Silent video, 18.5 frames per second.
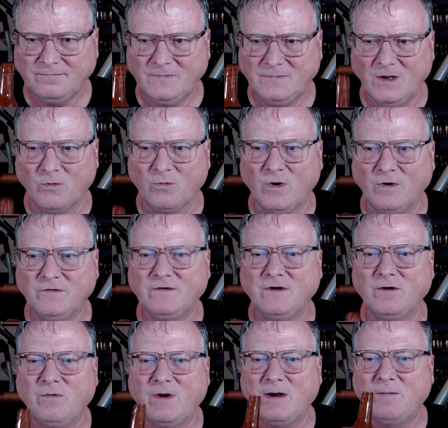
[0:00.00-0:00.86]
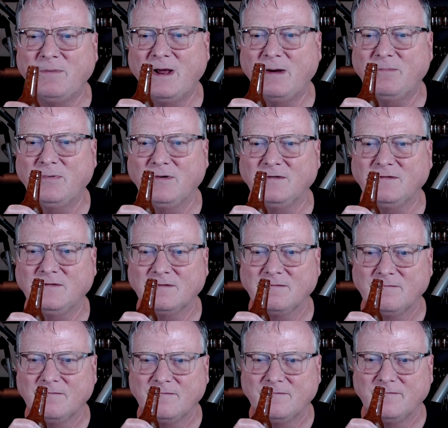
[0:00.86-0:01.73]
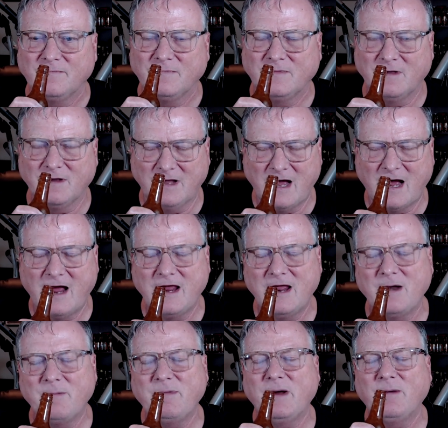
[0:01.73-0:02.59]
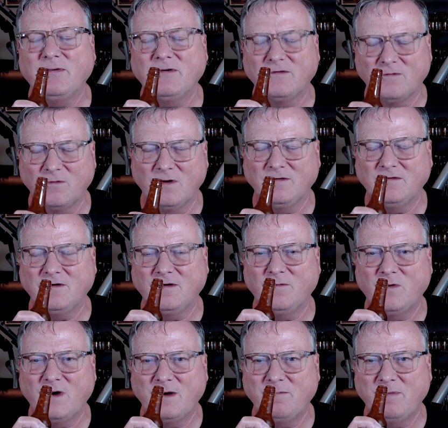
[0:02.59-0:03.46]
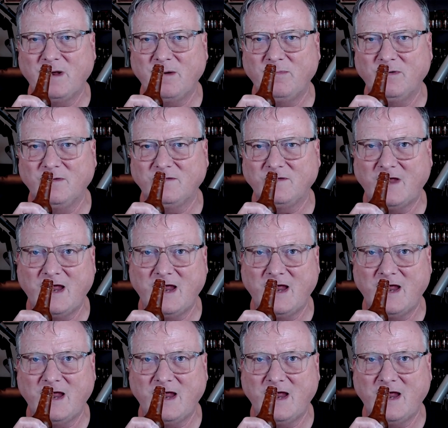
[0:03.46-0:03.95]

roasted red peppers, the cayenne peppers, the roasted red peppers,